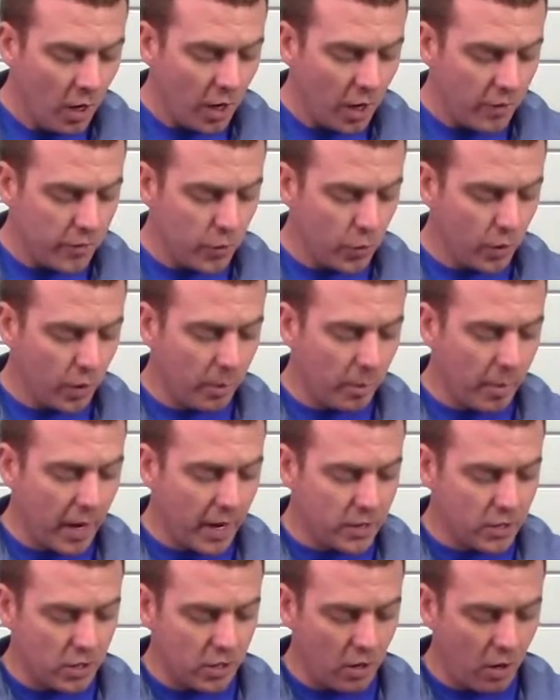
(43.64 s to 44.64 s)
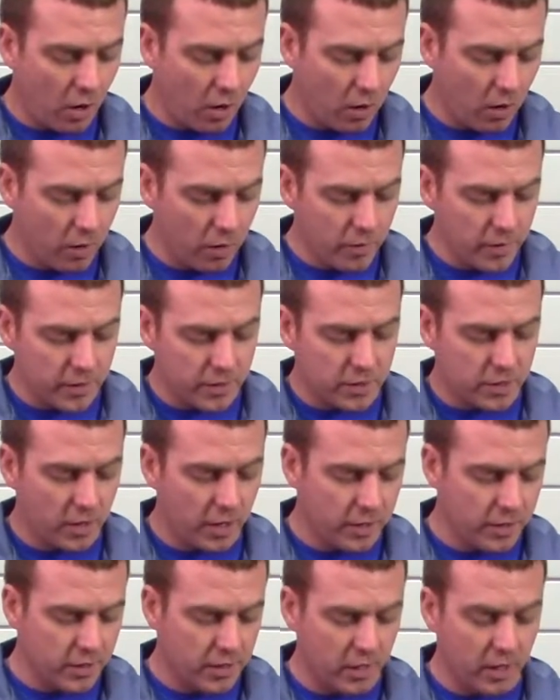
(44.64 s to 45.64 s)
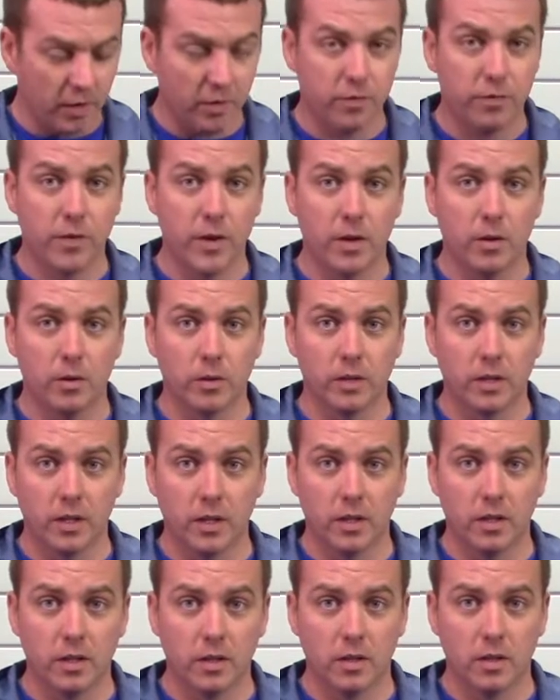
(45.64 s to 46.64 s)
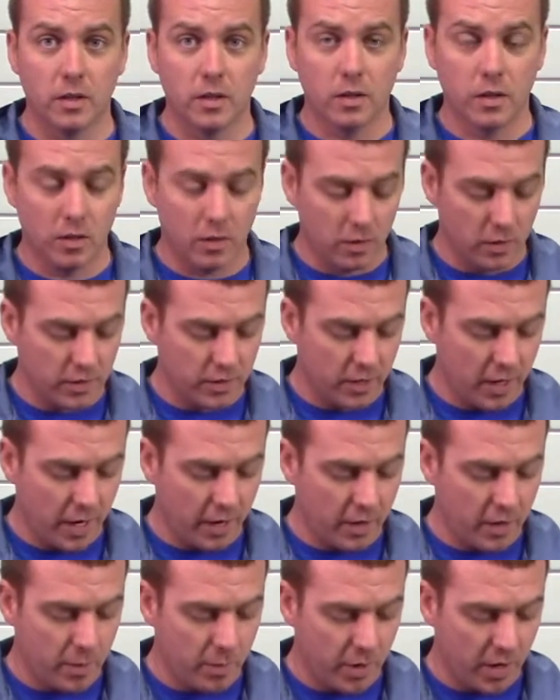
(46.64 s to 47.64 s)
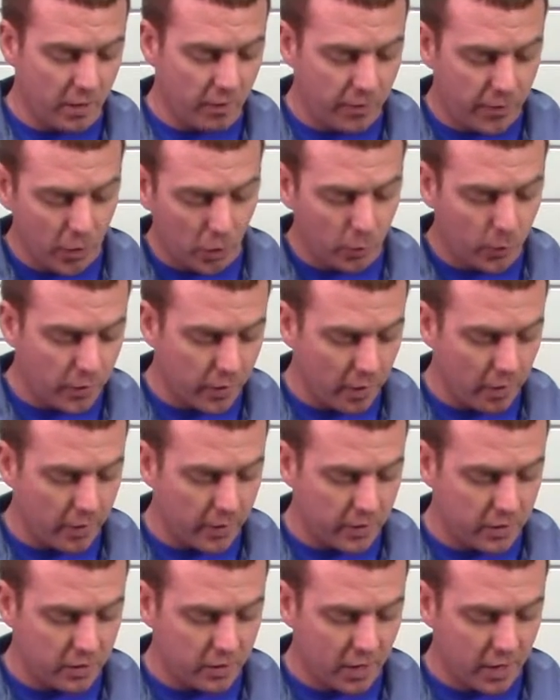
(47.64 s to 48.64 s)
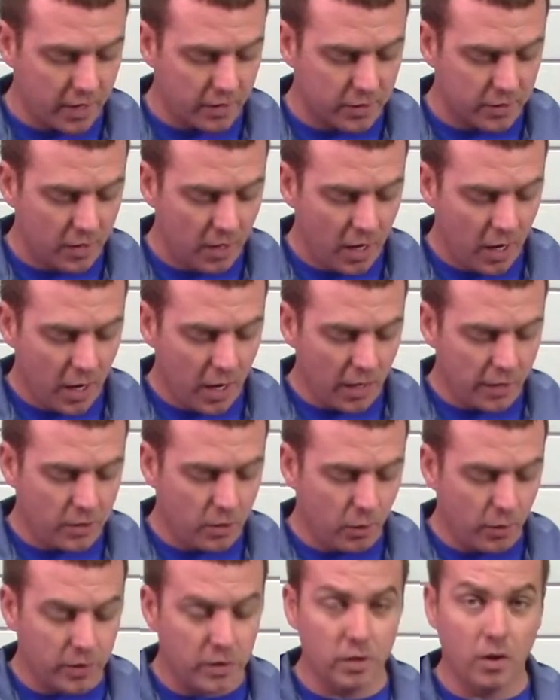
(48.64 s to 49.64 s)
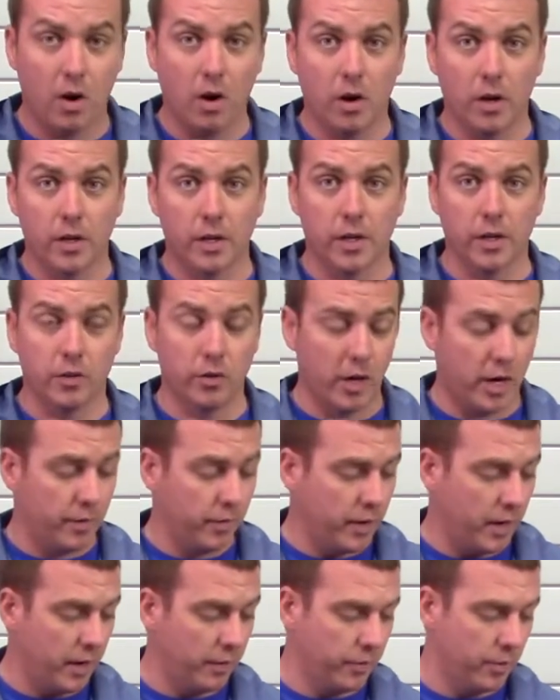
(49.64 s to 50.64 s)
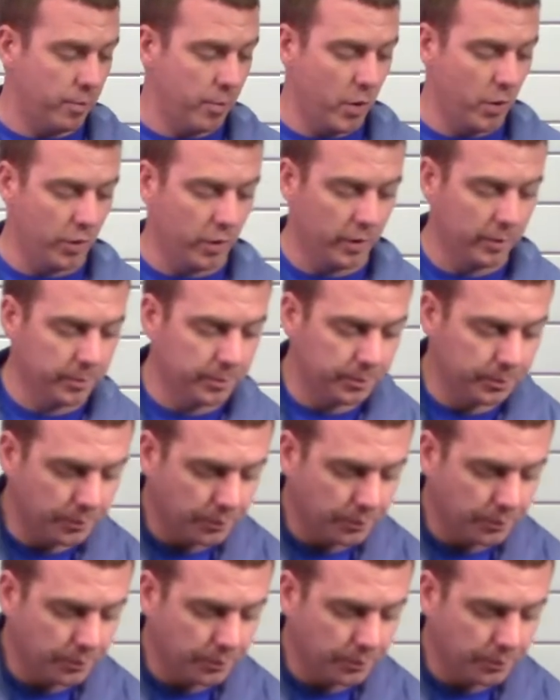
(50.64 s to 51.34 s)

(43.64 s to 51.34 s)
And if you can imagine all this dust getting filled, this area being filled with all this dust, it's going to arc and ground out the motor.